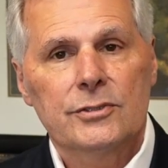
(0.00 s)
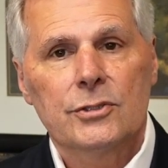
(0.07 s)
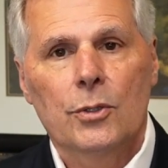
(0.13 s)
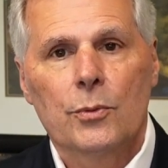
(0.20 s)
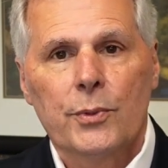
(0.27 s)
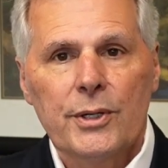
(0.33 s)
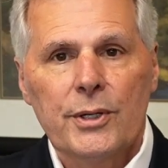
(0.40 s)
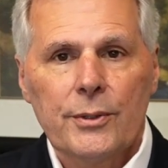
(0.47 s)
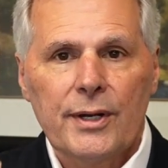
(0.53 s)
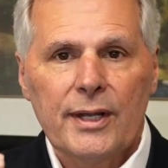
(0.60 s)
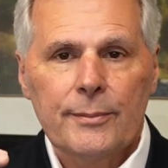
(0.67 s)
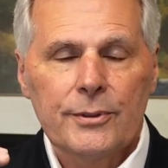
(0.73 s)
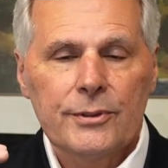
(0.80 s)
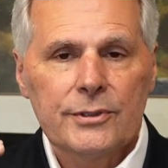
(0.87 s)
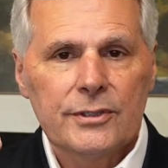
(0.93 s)
So we were
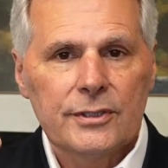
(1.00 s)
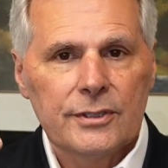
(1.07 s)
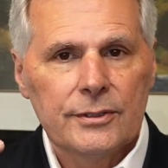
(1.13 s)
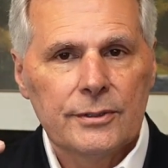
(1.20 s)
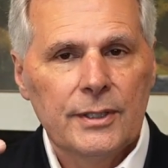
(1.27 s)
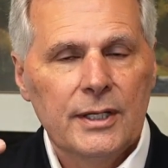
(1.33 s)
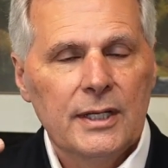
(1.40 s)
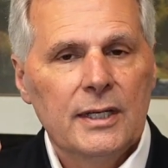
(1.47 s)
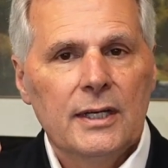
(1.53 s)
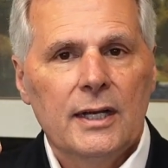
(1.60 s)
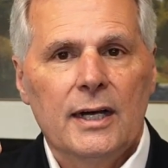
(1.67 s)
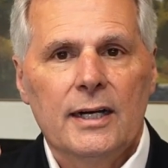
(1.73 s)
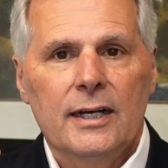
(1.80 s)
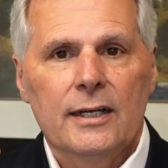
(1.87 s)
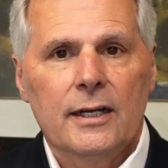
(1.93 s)
able to
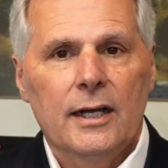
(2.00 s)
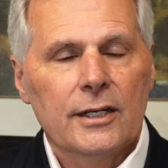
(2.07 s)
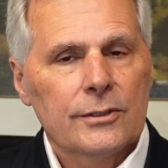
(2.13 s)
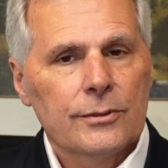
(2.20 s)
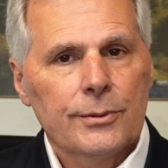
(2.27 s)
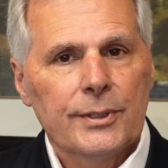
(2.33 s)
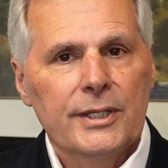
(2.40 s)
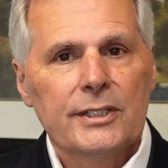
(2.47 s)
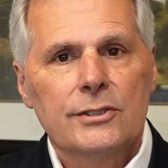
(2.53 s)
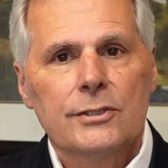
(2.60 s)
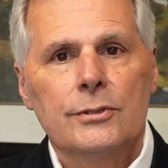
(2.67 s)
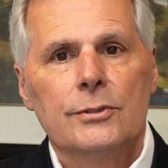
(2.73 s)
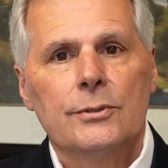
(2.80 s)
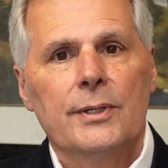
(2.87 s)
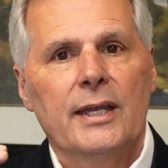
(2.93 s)
uh, agree
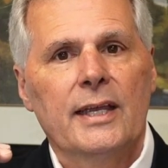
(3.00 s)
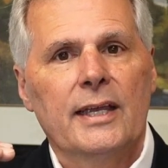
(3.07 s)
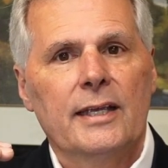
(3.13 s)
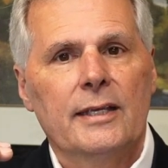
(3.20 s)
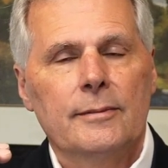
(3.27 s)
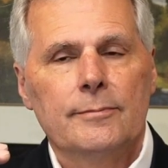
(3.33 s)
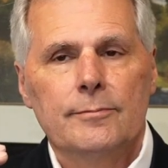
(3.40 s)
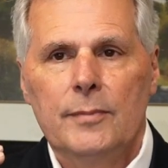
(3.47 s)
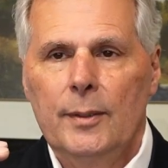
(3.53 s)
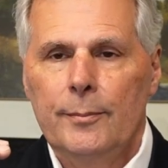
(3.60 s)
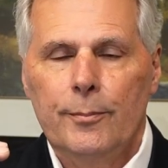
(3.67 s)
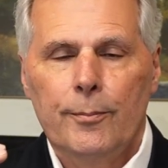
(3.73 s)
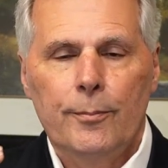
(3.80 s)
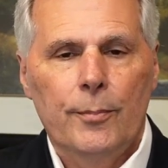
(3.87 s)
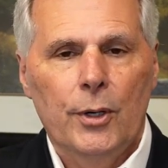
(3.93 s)
to a,
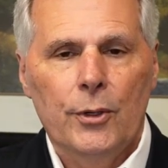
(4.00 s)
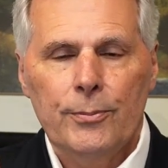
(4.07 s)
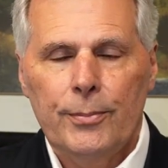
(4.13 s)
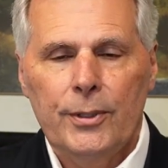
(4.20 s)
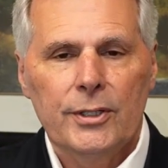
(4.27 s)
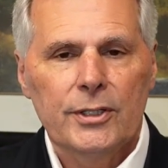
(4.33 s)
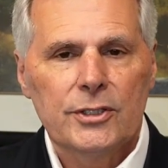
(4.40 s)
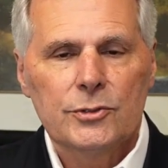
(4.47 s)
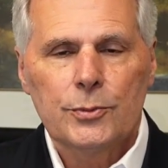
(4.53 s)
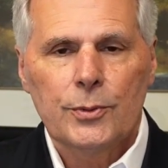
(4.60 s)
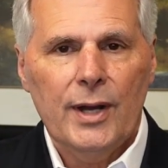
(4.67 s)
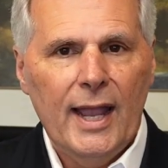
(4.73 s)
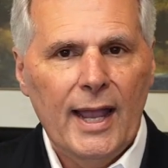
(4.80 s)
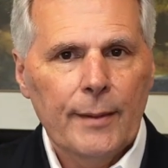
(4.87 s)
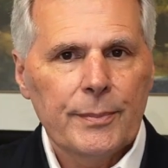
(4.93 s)
both parties
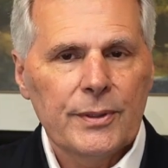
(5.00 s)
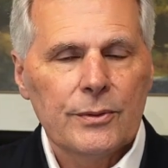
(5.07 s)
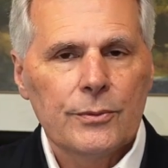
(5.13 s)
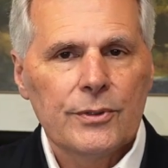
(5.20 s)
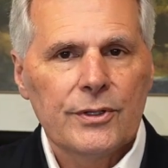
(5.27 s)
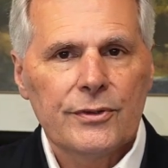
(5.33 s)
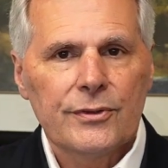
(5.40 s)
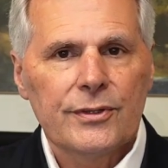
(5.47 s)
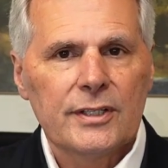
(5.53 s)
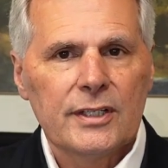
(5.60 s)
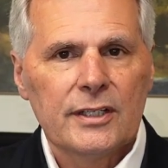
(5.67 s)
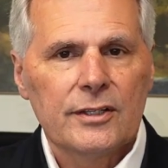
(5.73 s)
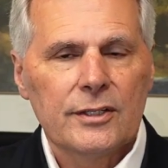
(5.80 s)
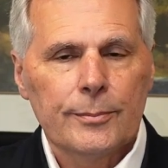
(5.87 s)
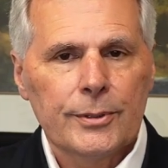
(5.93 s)
were happy with
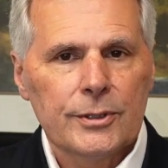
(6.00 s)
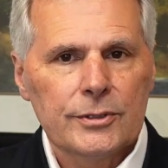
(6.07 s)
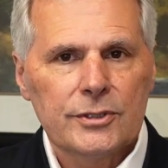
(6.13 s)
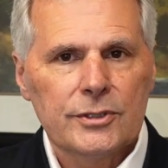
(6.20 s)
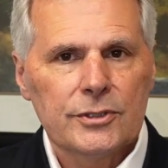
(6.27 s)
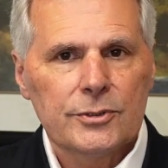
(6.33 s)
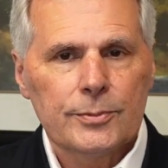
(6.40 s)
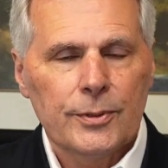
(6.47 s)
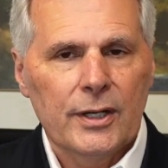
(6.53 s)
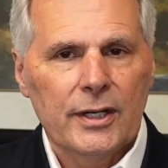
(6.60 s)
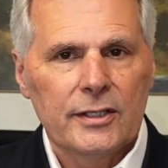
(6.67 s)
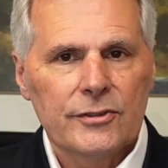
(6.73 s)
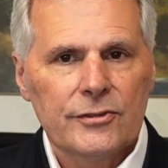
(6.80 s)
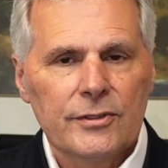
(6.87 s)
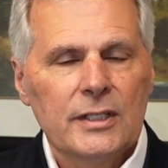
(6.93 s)
the, the purchase
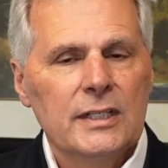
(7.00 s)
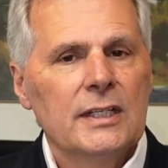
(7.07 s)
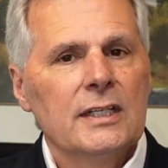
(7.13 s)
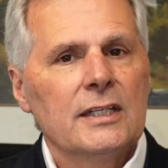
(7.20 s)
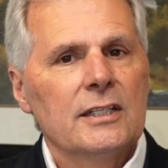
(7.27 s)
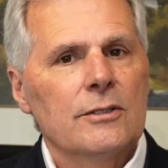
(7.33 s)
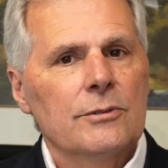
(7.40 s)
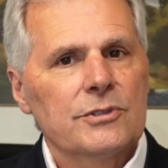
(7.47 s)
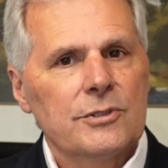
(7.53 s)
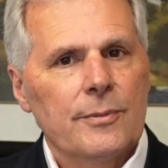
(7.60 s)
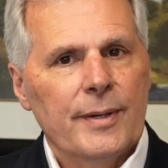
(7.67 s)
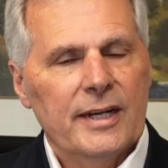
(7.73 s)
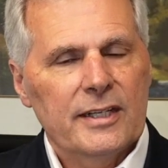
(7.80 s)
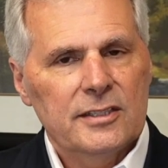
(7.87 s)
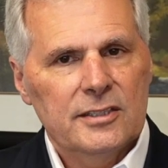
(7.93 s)
price there was
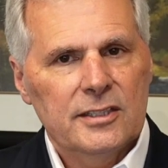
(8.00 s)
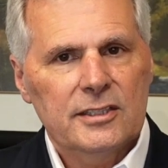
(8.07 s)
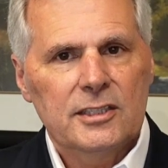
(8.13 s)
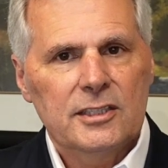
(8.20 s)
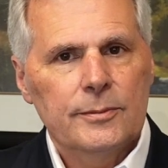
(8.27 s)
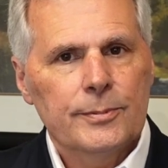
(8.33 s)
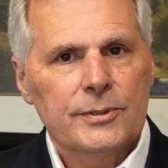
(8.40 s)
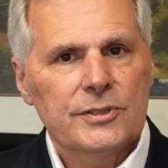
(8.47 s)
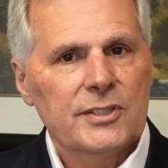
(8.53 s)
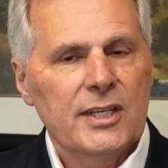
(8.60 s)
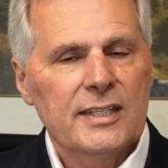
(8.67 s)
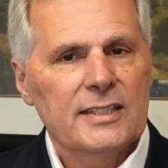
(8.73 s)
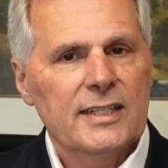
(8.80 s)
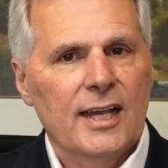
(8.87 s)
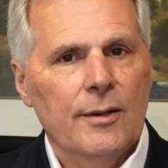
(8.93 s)
about a
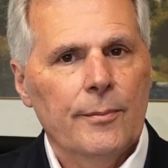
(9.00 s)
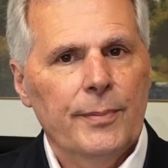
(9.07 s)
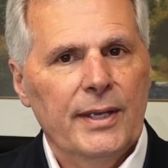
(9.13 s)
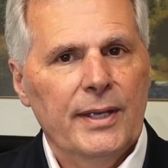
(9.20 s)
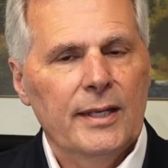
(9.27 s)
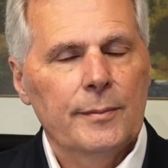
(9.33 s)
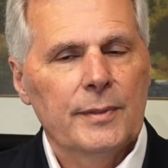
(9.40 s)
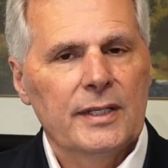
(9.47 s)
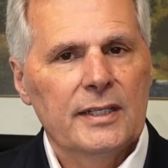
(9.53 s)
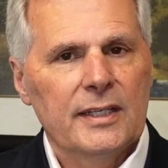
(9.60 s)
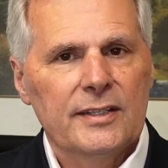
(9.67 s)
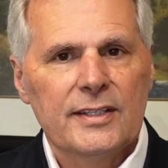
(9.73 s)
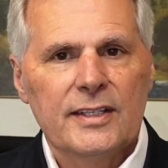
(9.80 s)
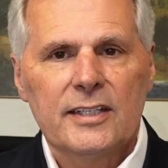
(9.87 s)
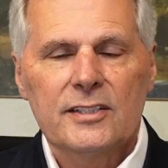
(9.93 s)
60% down payment,
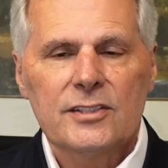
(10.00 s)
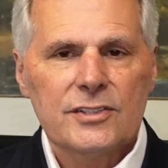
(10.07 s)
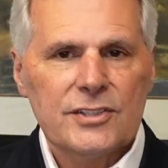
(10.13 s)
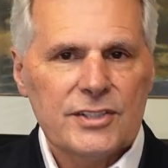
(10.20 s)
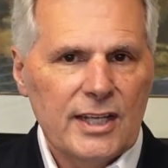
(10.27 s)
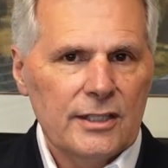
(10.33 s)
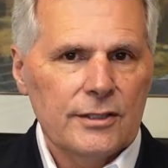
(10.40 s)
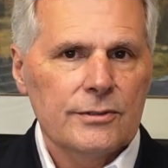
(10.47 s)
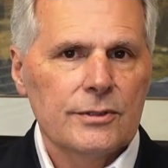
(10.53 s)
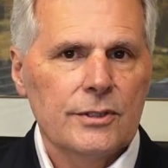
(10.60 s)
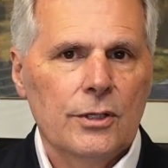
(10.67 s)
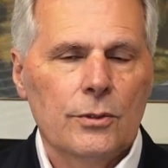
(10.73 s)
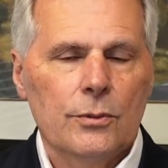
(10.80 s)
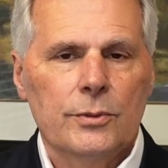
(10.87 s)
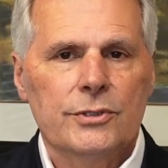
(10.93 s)
and then a seller
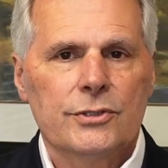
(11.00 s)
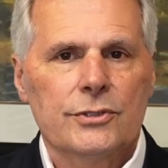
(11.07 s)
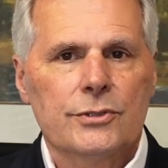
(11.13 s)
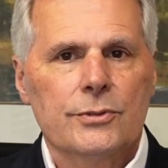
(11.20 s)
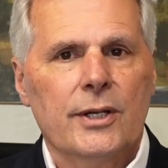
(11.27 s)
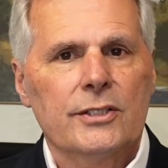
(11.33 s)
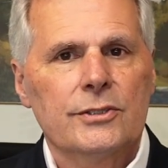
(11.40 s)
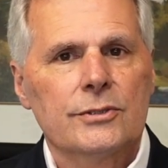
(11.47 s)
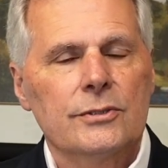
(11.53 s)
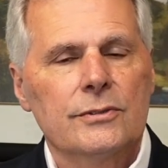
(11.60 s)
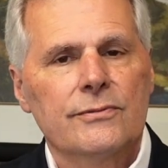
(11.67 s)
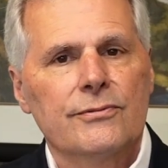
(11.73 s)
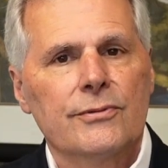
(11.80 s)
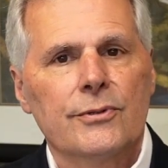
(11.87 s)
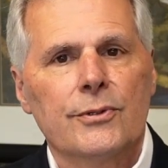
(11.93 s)
note was
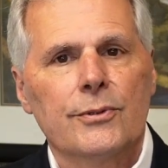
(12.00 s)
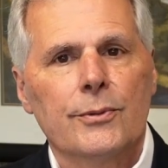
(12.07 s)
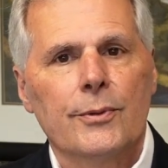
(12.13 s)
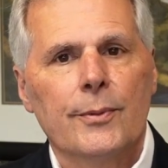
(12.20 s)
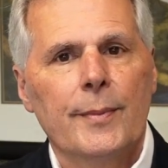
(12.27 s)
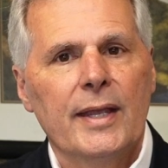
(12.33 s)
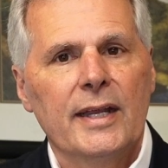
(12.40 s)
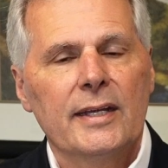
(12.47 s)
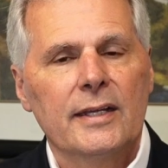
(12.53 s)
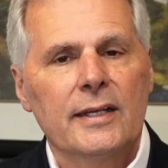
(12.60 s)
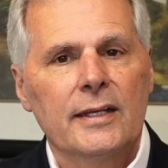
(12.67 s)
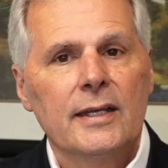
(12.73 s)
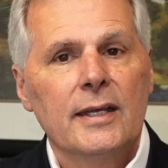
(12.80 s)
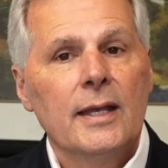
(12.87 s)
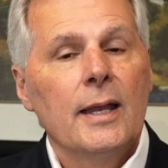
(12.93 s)
structured for the remaining.